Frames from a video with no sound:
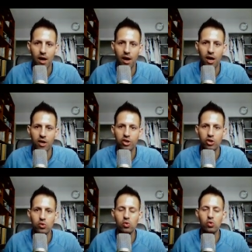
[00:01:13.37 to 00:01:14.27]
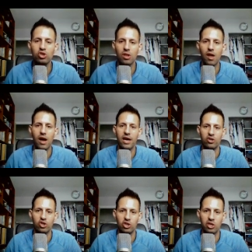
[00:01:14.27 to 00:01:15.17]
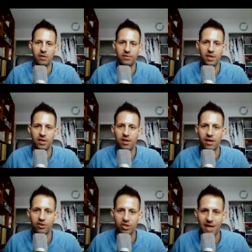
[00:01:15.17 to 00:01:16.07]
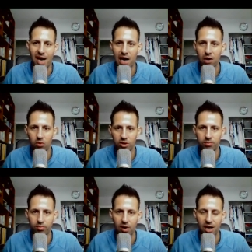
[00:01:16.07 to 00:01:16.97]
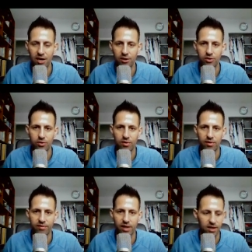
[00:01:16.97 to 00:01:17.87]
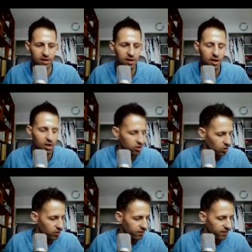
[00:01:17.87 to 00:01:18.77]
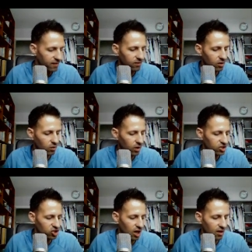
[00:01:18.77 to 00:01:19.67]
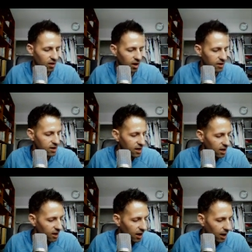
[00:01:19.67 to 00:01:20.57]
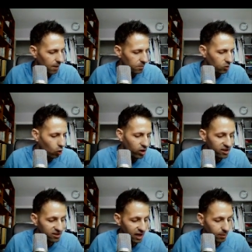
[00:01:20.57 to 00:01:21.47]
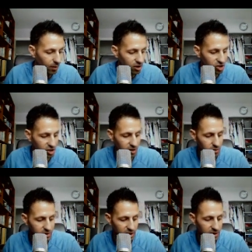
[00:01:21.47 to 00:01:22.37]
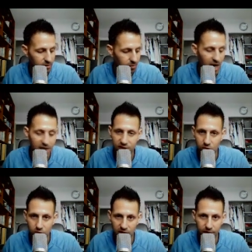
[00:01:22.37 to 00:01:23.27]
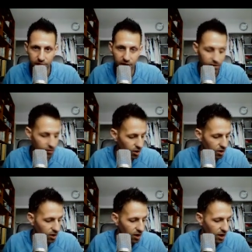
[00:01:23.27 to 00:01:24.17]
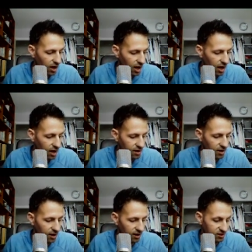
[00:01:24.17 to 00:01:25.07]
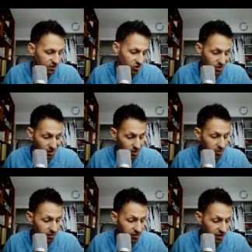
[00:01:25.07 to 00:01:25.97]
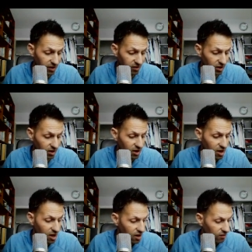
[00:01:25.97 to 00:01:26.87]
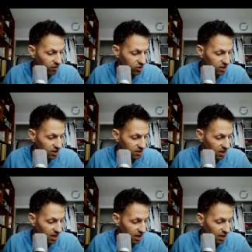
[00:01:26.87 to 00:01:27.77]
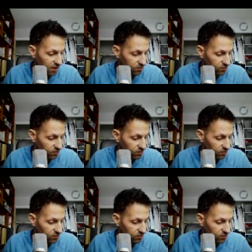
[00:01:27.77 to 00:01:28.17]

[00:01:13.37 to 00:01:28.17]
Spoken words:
a huge line shifted just hours prior to the fight. So the favorite was Shylon. According to Tapology, he was a minus 210 favorite, and that's just a little bit of a favorite. Versus Derek